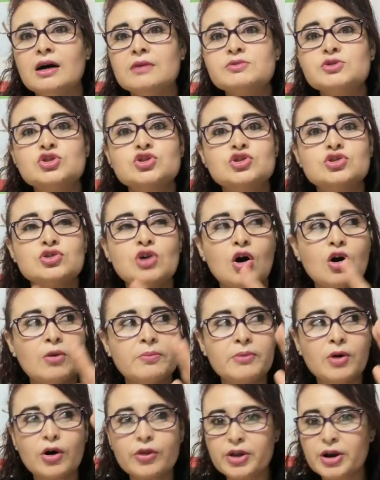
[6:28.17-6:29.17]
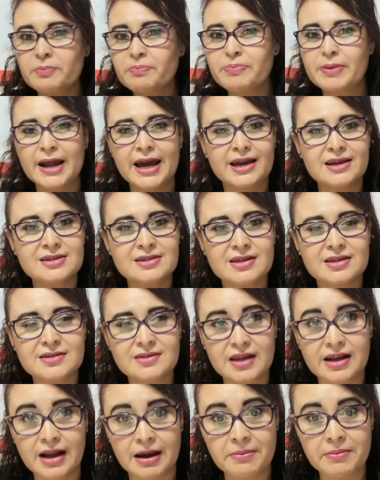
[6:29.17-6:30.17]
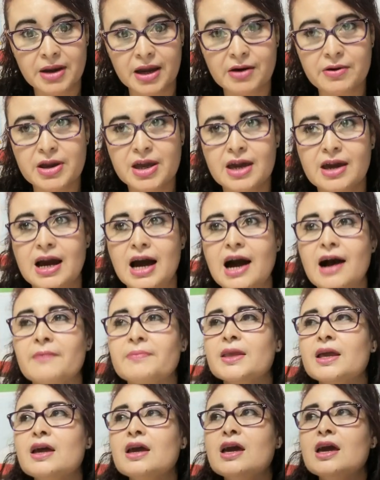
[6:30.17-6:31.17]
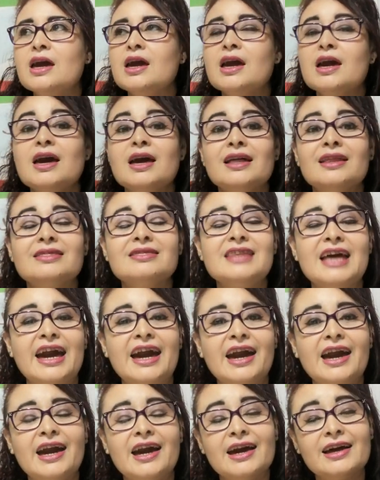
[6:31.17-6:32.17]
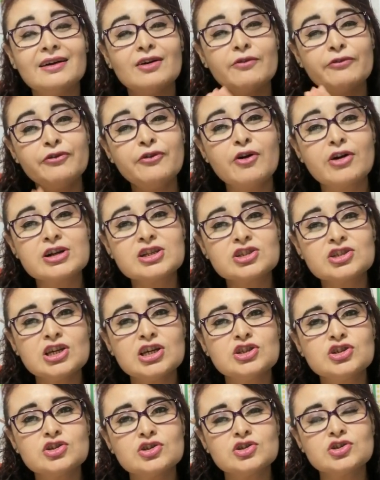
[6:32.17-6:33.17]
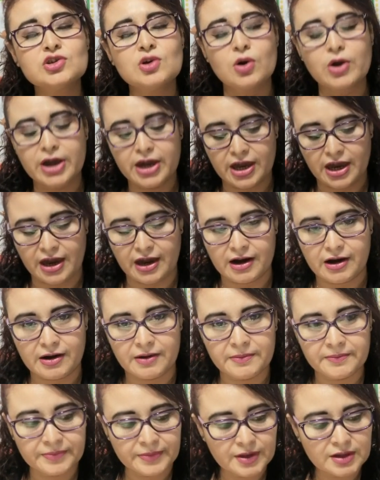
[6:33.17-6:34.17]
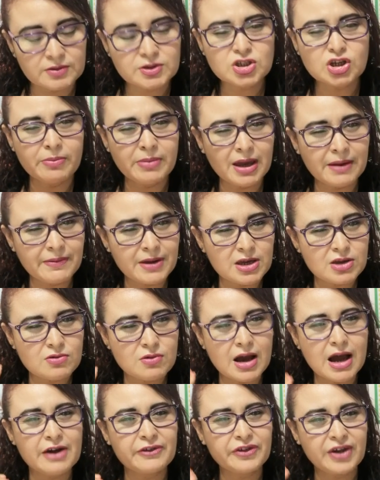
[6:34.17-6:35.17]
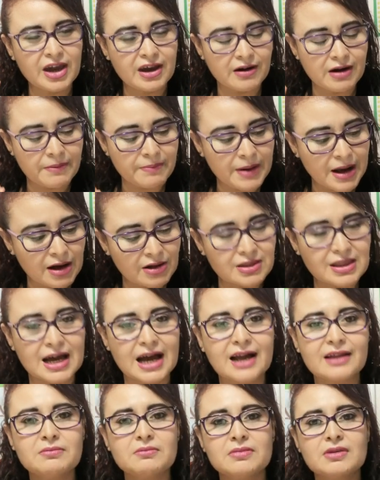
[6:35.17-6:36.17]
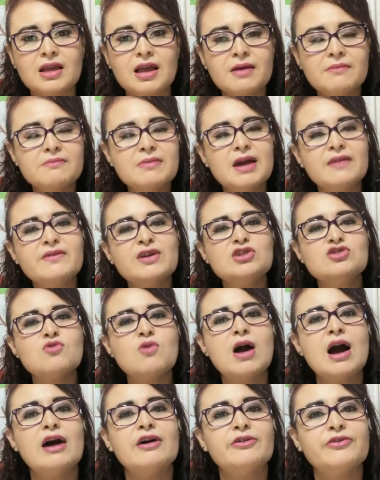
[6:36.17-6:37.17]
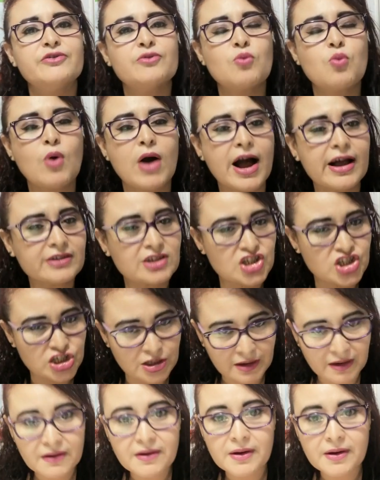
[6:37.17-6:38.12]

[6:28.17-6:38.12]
some other places in America, the 4 seasons occur. So maybe you have heard about that, maybe you have watched